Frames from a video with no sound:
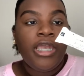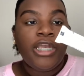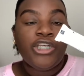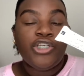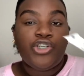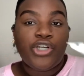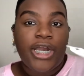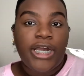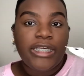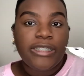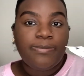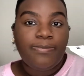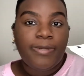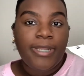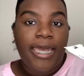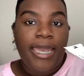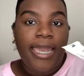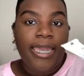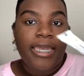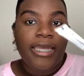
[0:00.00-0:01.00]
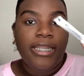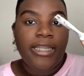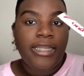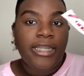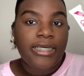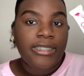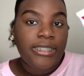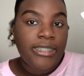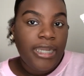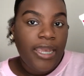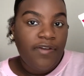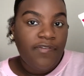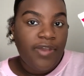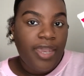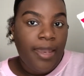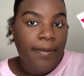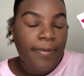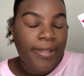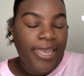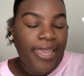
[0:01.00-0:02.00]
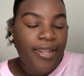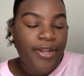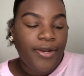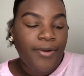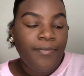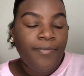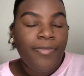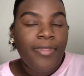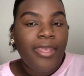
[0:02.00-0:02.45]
Dries black, doesn't have an applicator.